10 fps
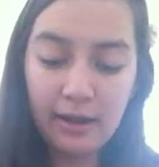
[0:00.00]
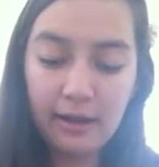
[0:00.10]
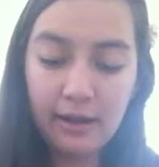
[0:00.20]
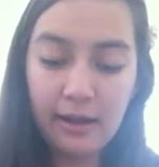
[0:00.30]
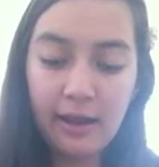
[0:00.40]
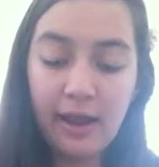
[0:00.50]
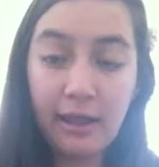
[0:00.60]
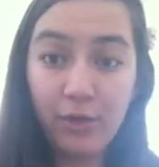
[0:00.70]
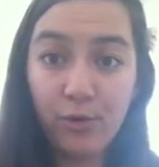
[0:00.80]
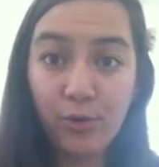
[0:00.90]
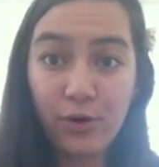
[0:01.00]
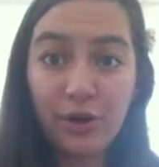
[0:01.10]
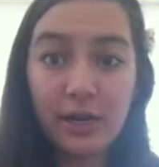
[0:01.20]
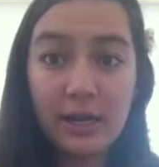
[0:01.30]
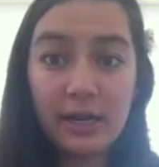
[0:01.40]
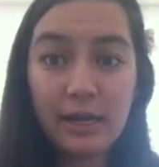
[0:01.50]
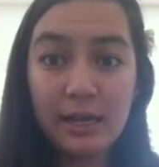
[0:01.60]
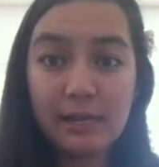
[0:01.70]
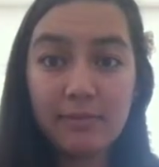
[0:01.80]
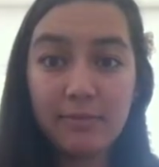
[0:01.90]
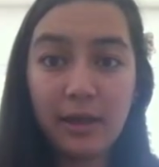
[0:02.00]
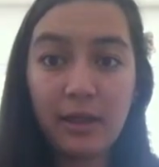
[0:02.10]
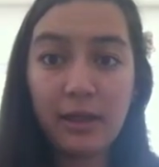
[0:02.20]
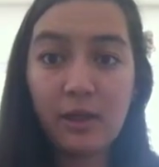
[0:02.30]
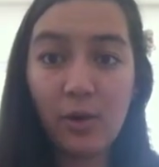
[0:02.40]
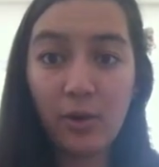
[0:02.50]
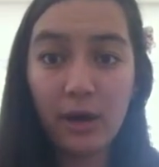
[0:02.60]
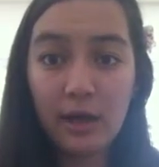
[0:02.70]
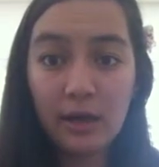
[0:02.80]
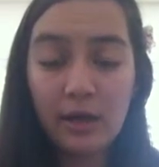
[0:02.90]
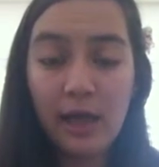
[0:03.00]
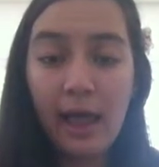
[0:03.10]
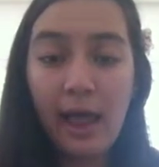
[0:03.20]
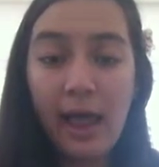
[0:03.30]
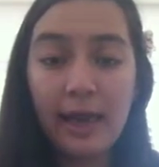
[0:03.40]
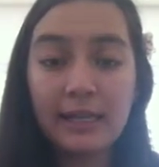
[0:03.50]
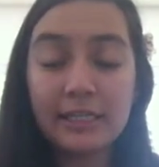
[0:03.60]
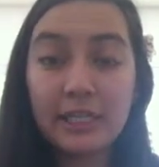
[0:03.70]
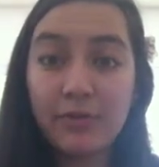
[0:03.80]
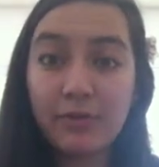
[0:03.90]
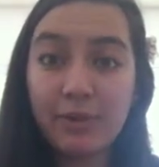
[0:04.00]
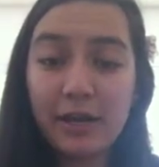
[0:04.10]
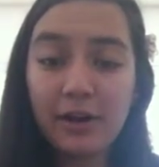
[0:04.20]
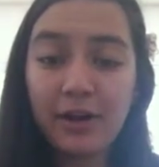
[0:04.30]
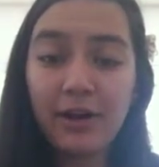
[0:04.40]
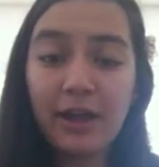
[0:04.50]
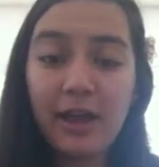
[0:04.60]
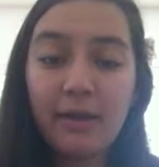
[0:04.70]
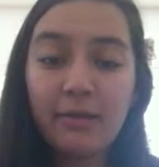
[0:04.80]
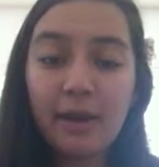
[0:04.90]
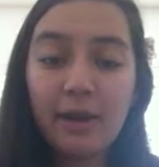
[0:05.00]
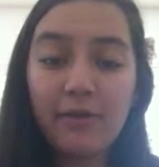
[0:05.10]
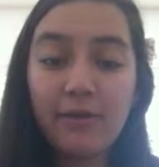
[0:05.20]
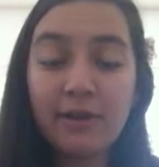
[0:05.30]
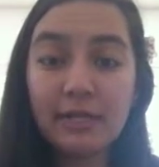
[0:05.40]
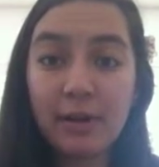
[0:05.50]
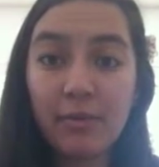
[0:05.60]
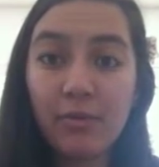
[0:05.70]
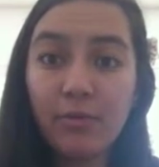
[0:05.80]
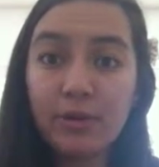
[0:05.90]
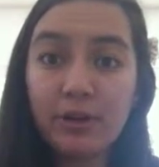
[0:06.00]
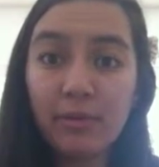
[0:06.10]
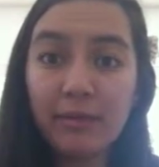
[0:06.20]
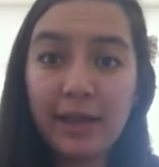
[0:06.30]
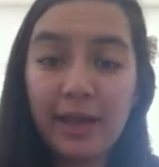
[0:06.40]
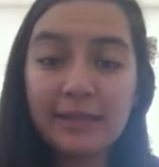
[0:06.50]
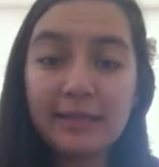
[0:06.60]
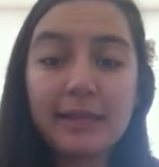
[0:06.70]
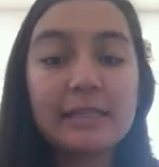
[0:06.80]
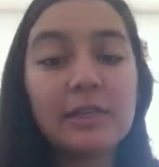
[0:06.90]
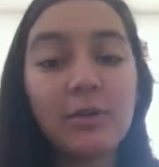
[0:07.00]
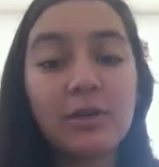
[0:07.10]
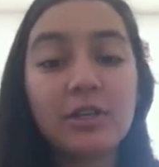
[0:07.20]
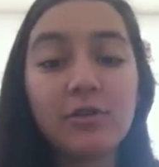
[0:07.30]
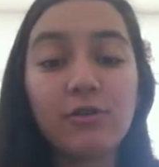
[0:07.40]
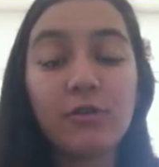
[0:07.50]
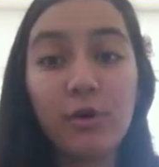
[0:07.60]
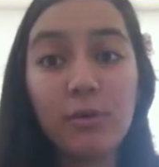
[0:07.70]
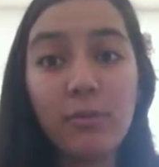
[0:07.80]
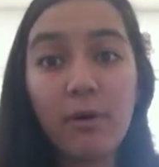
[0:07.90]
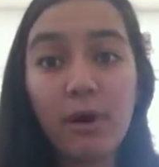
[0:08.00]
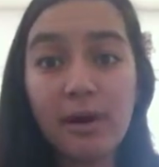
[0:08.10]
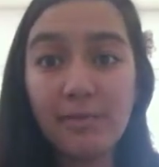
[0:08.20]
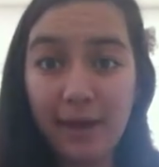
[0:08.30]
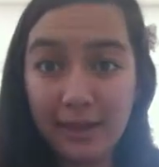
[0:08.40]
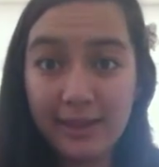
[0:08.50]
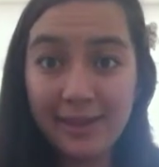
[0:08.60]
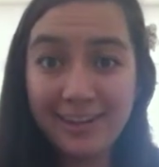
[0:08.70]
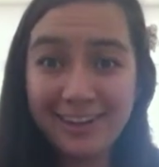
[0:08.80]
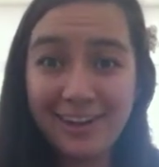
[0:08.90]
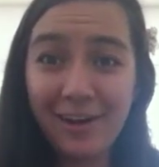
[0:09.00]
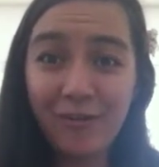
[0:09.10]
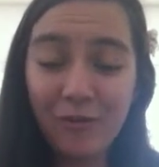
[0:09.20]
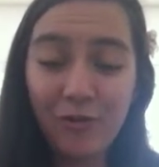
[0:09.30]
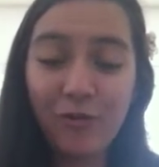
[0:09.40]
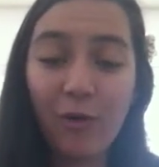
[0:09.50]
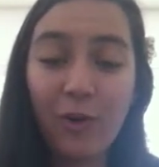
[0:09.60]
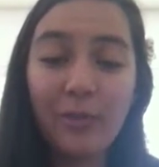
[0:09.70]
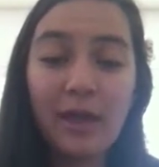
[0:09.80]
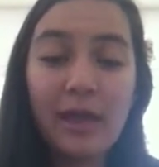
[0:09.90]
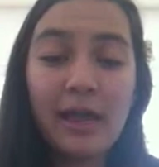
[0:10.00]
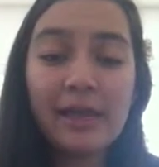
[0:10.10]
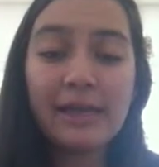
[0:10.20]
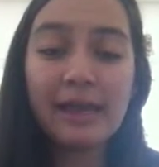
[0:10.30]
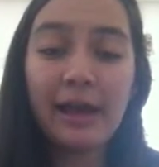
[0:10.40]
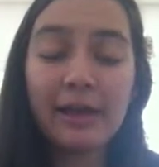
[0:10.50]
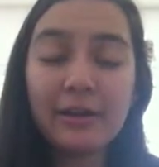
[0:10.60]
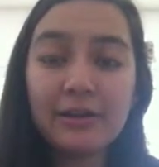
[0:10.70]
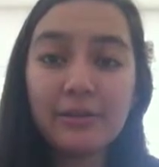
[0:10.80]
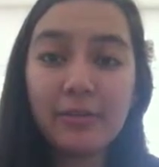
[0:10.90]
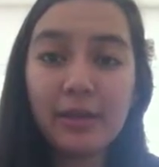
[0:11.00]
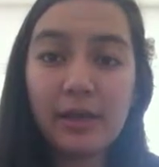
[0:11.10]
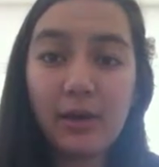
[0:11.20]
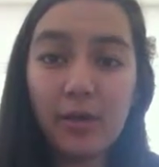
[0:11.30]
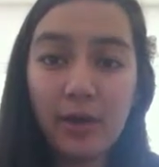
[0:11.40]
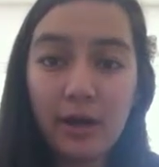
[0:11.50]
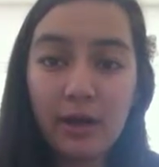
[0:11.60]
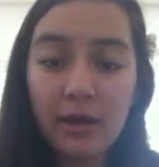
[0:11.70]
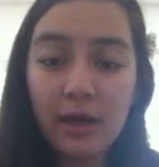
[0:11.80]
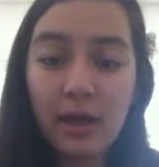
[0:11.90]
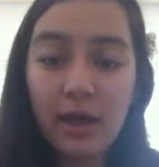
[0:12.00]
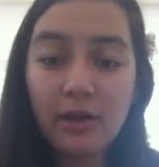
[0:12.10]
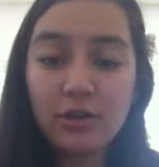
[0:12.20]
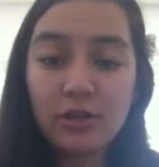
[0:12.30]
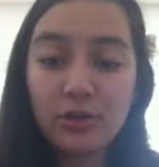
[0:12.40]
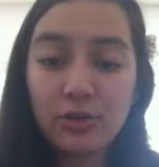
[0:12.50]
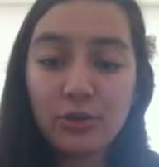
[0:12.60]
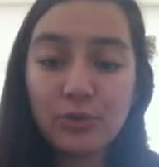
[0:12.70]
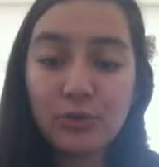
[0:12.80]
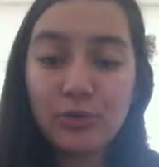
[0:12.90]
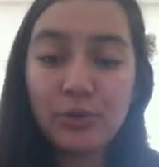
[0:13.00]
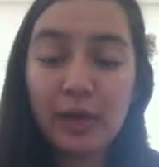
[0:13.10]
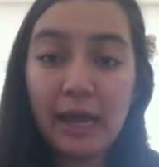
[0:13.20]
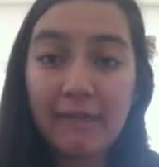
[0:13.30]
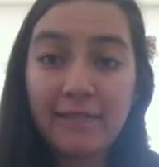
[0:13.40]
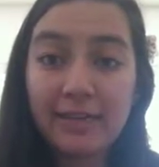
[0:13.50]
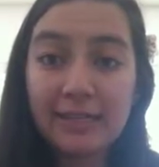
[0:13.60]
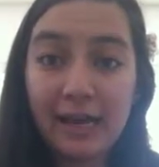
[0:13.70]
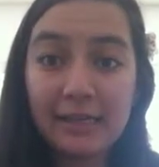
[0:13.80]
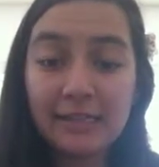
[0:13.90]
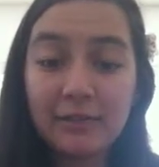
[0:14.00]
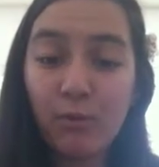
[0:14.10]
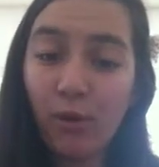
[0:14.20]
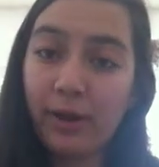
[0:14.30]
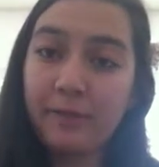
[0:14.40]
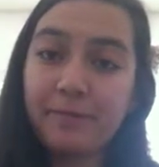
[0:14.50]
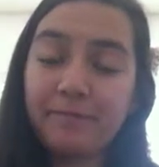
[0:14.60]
The eighth word is Palayoga, and it's the repeater. For example, when John McCain says he wants to reform a party badly in need of a reform, he hires a Palayoga to emphasize his point.